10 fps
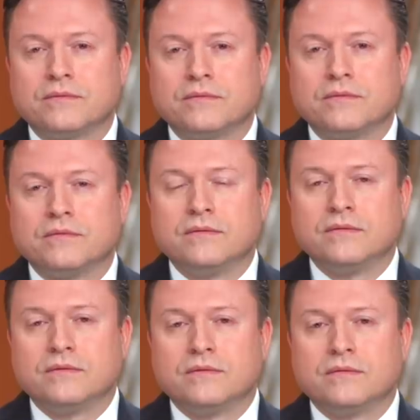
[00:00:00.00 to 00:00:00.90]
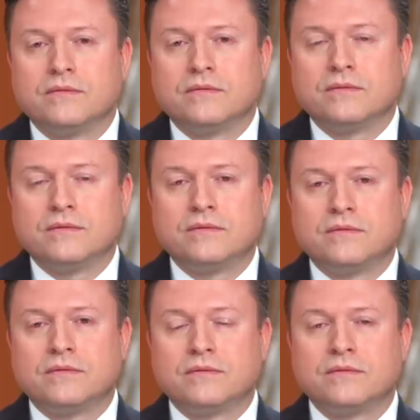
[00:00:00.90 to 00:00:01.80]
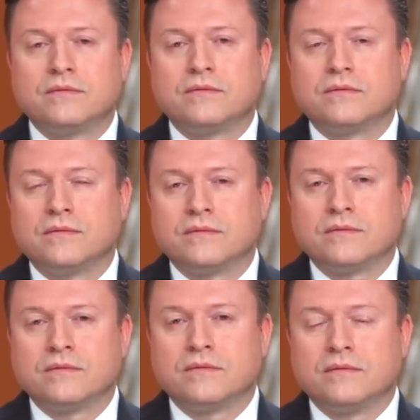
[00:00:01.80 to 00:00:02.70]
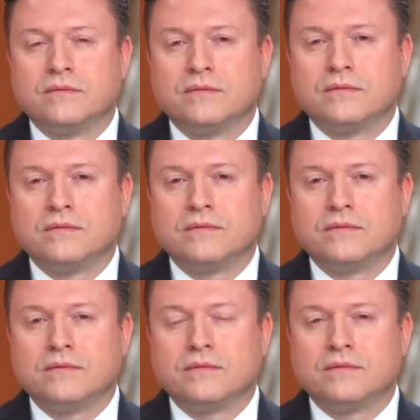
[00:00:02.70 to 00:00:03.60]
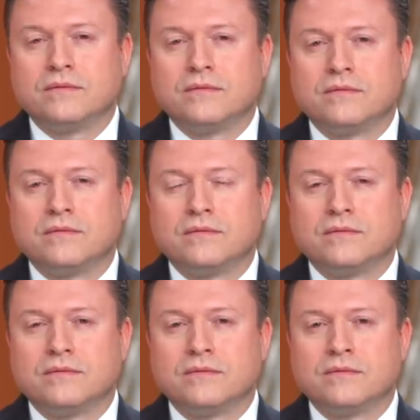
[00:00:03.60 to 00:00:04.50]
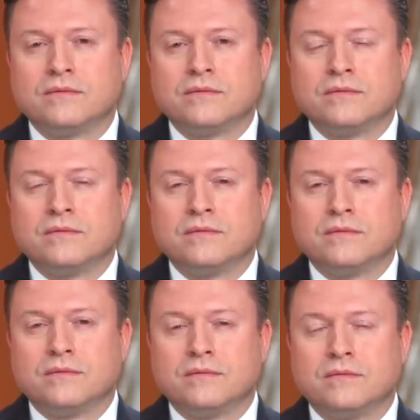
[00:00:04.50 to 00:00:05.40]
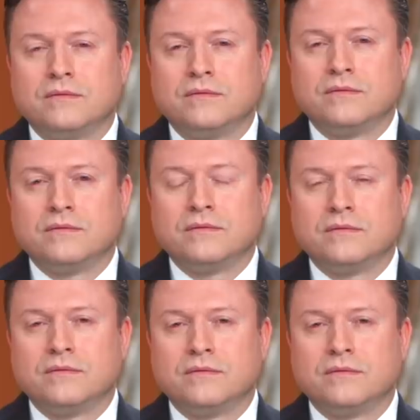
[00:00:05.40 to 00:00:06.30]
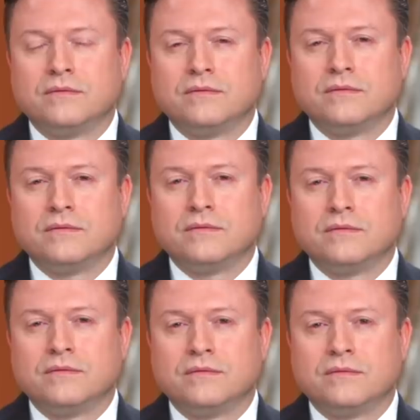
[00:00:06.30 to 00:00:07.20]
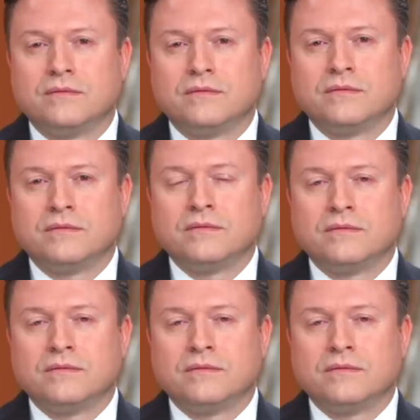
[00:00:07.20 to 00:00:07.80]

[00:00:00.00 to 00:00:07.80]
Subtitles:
This person isn't speaking.